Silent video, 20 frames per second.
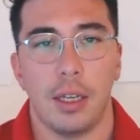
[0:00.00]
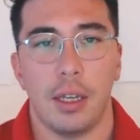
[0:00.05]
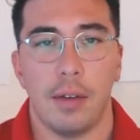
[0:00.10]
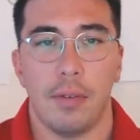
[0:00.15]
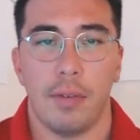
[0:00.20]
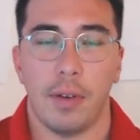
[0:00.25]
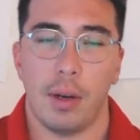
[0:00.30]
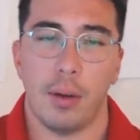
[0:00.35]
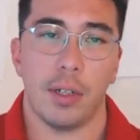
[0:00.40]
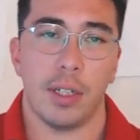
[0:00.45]

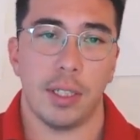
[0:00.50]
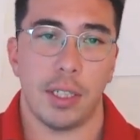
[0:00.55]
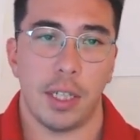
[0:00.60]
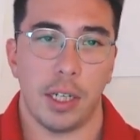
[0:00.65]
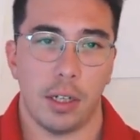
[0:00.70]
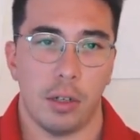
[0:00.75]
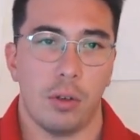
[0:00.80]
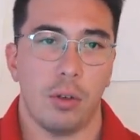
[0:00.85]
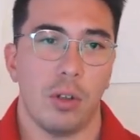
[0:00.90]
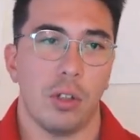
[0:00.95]
If I want to
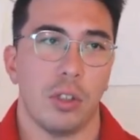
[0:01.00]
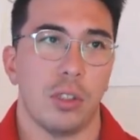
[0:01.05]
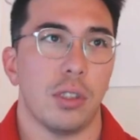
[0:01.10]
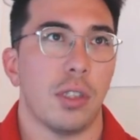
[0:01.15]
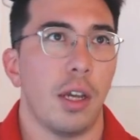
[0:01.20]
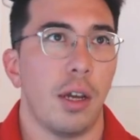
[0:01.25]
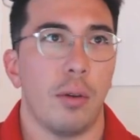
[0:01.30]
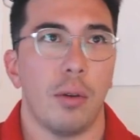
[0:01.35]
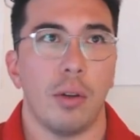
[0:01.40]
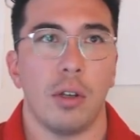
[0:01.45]
take a course,
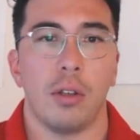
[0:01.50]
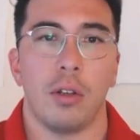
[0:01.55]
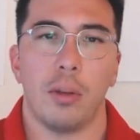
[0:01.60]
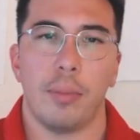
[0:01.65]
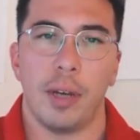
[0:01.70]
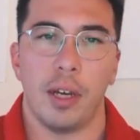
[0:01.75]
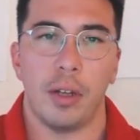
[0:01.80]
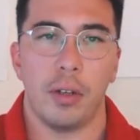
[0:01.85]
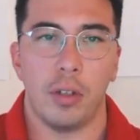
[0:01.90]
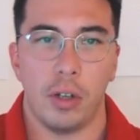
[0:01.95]
say I want to learn
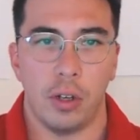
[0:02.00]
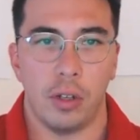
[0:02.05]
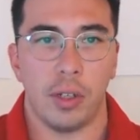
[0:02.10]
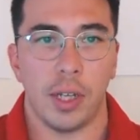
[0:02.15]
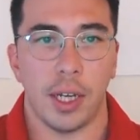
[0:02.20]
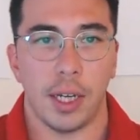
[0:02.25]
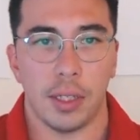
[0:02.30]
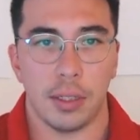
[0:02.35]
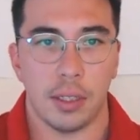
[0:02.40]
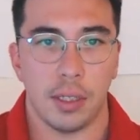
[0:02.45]
about neural
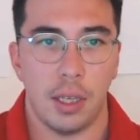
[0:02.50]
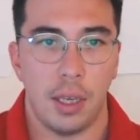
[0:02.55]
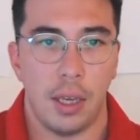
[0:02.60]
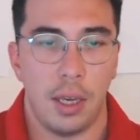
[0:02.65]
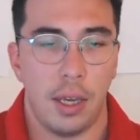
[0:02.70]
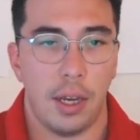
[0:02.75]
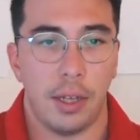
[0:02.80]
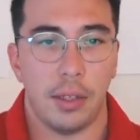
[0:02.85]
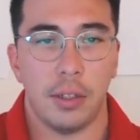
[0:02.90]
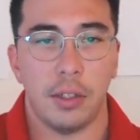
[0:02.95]
nets,
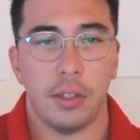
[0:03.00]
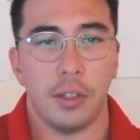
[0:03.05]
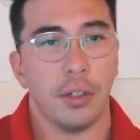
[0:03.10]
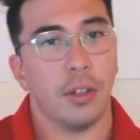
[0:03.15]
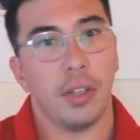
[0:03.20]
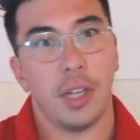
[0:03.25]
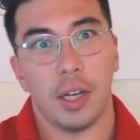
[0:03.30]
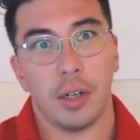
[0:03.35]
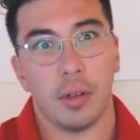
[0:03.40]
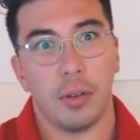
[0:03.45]
and the
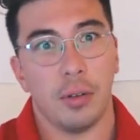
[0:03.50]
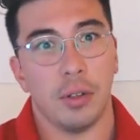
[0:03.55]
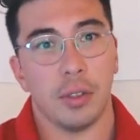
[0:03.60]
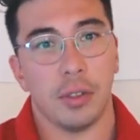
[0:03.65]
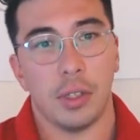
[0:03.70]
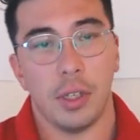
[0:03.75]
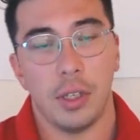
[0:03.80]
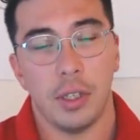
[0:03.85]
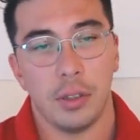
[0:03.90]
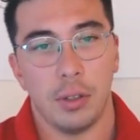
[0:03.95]
neural net
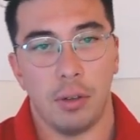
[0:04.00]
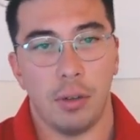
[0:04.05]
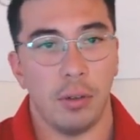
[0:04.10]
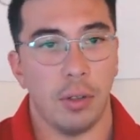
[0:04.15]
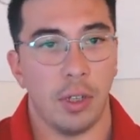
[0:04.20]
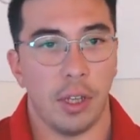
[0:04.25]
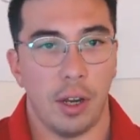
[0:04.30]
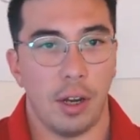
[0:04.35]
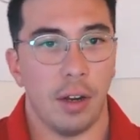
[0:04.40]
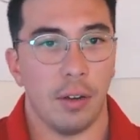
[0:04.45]
course is
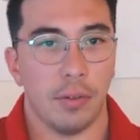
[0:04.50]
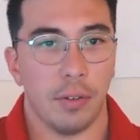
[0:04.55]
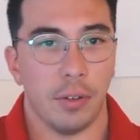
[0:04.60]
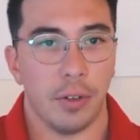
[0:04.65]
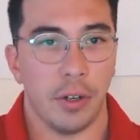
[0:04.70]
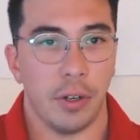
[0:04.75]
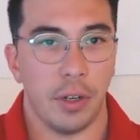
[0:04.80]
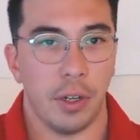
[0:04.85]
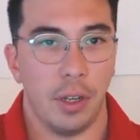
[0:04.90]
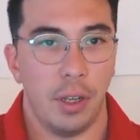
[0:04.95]
only
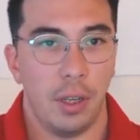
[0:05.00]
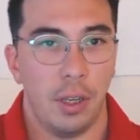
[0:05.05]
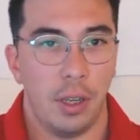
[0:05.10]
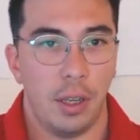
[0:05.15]
offered